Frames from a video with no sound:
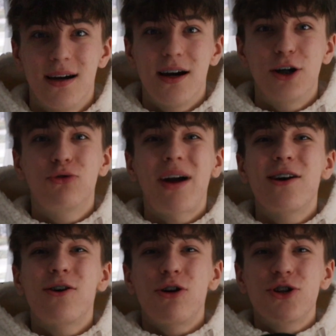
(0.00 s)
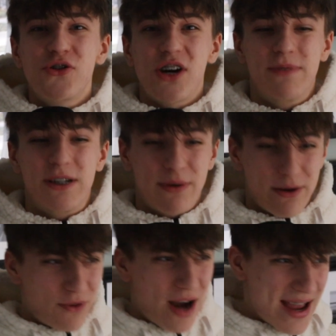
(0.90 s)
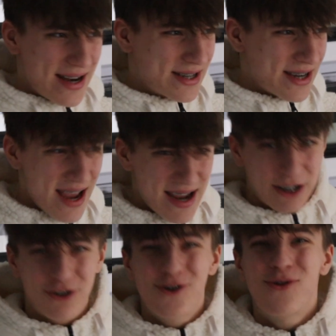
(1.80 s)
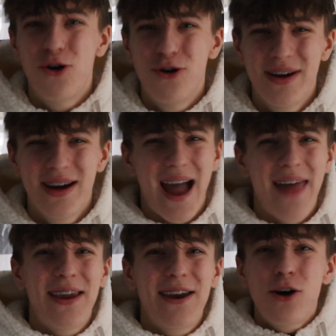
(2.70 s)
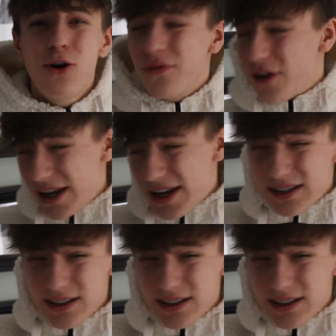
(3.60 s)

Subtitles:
A great contrast between red and chrome, and they go fucking